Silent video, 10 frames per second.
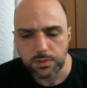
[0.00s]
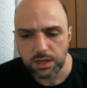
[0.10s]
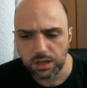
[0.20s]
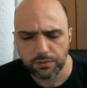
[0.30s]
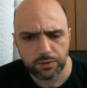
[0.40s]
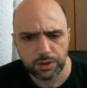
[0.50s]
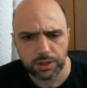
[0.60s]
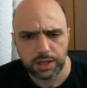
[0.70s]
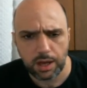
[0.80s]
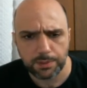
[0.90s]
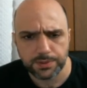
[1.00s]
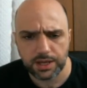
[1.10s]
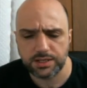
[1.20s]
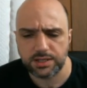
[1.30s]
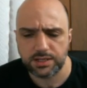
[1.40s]
It really helps
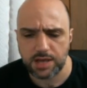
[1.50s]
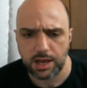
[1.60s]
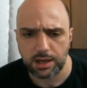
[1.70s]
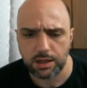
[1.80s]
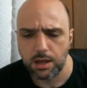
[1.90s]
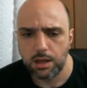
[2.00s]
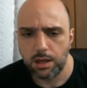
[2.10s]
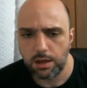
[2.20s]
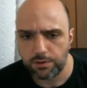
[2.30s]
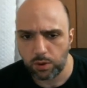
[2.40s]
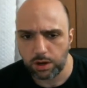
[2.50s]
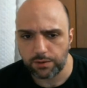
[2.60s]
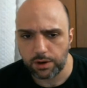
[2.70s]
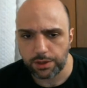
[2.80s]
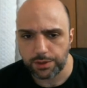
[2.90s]
against a tank. If you want to
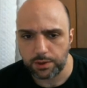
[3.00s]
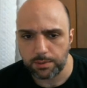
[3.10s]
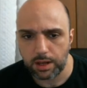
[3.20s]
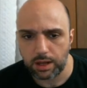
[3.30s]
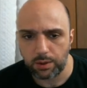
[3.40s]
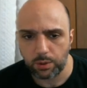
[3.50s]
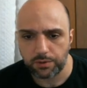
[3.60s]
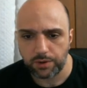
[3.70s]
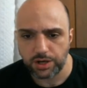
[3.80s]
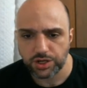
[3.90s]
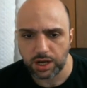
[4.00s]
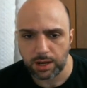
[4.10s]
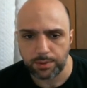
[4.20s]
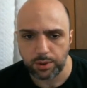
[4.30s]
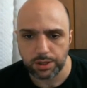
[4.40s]
run a 3 melee 1 range
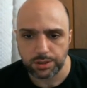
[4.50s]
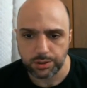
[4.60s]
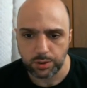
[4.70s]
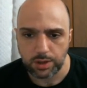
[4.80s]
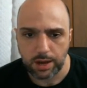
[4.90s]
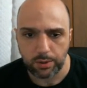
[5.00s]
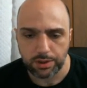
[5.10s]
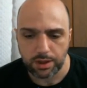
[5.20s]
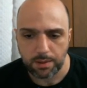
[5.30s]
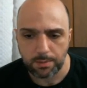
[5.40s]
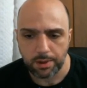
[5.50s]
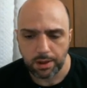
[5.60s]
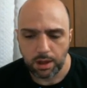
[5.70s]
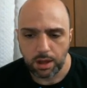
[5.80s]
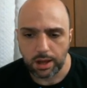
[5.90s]
comp, you can do that with him.
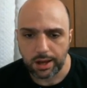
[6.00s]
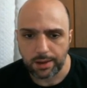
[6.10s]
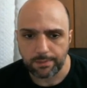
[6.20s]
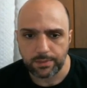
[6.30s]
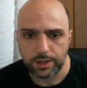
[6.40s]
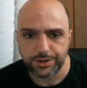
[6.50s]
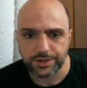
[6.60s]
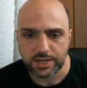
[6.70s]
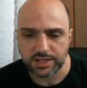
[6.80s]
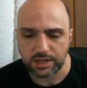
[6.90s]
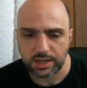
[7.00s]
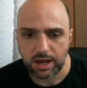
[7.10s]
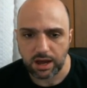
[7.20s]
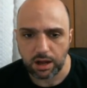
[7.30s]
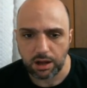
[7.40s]
He has a
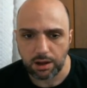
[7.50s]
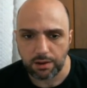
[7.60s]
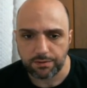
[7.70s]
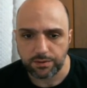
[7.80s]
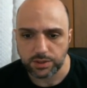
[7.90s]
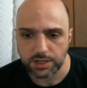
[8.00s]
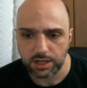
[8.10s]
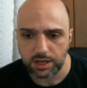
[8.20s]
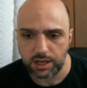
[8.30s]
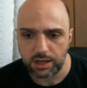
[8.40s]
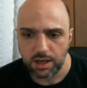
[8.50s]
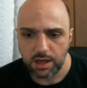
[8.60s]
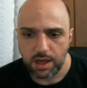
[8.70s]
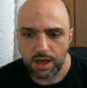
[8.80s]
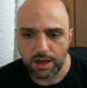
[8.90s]
lot of utility.
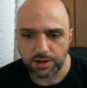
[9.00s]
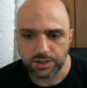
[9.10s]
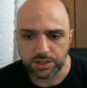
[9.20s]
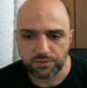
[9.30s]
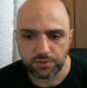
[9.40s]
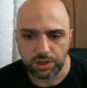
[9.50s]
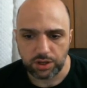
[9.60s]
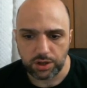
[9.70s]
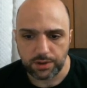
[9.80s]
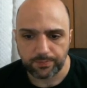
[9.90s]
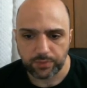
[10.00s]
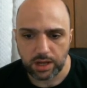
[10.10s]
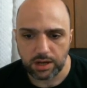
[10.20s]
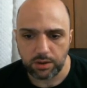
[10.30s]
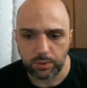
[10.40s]
Just really good.
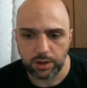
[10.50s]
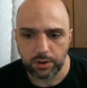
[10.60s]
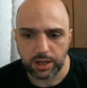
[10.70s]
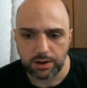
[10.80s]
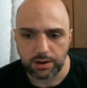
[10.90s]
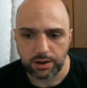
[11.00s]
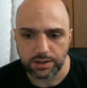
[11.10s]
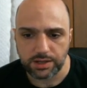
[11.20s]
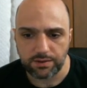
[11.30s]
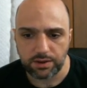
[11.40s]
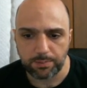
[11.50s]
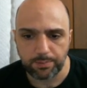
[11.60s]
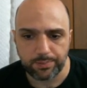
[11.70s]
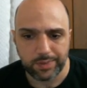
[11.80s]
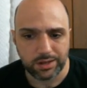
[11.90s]
And here we go again. He's giving
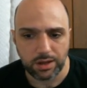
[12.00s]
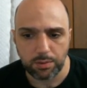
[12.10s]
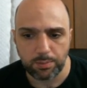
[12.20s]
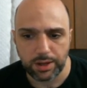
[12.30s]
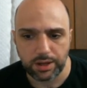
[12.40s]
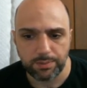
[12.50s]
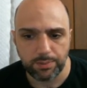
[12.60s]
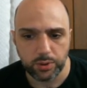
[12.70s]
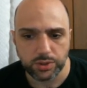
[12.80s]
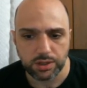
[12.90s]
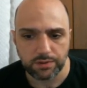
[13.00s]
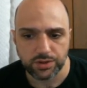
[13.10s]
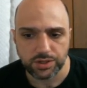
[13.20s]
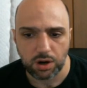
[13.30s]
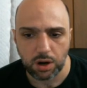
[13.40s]
another big boost of
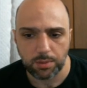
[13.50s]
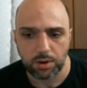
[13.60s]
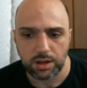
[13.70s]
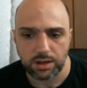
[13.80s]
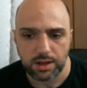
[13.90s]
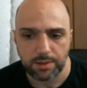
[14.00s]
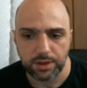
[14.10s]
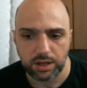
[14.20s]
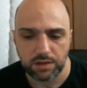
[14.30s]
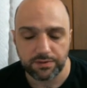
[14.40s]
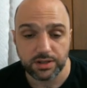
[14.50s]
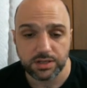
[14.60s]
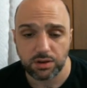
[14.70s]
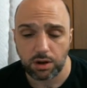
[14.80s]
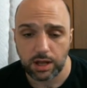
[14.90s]
just armor and ability defense
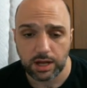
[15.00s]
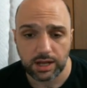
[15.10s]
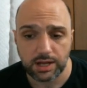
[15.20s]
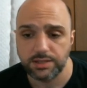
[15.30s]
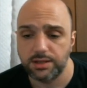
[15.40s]
to all allies.